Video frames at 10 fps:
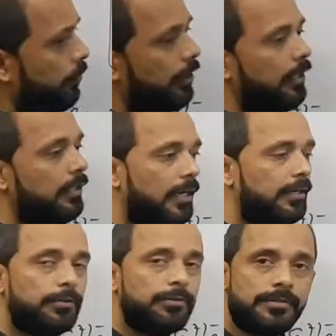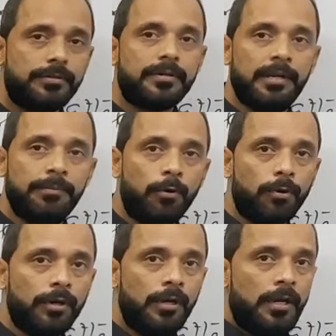you think that you should try
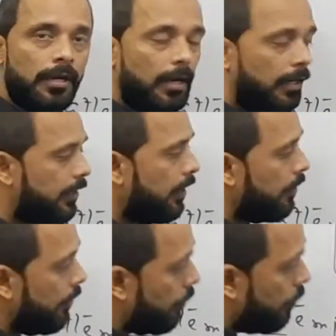more. I think